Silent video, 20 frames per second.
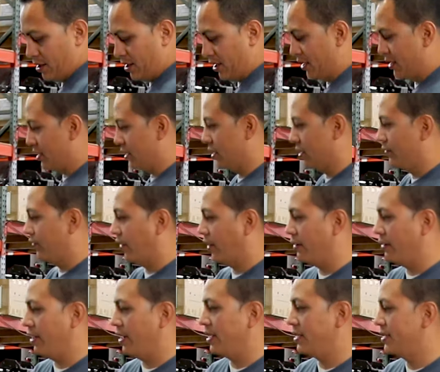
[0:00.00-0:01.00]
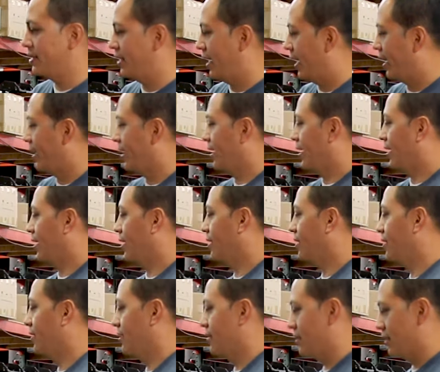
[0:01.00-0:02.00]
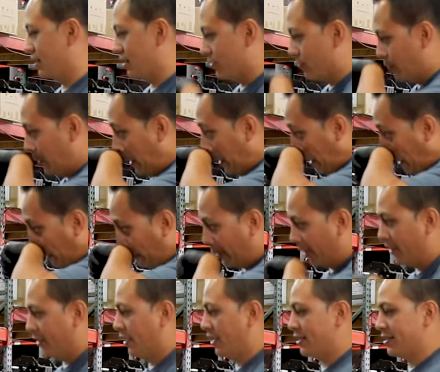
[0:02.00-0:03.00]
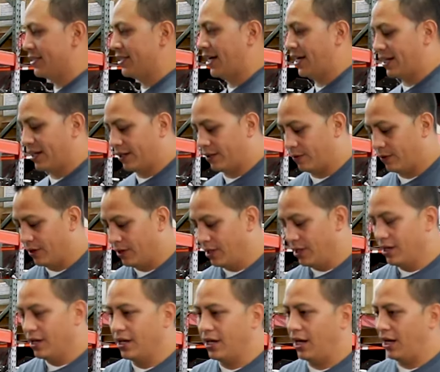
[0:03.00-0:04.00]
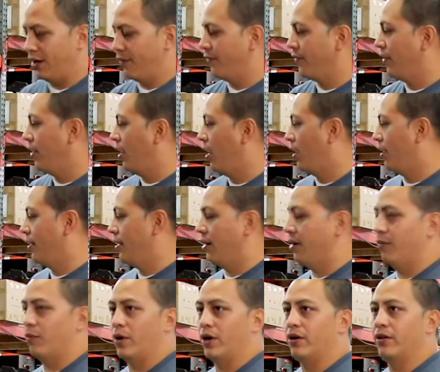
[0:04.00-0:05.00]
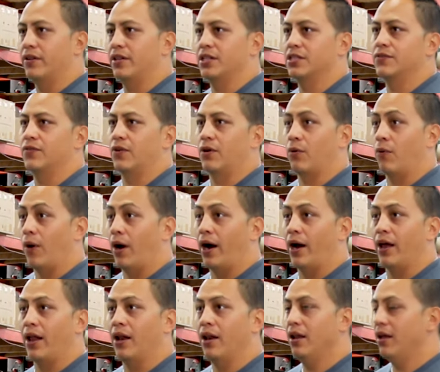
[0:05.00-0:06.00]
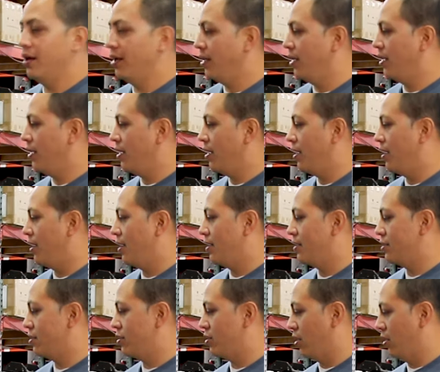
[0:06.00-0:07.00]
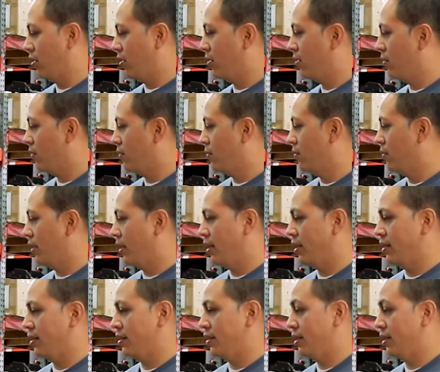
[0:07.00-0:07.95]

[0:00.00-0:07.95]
This is very exciting. This is really, really exciting. I have not done one of these for a while. So, and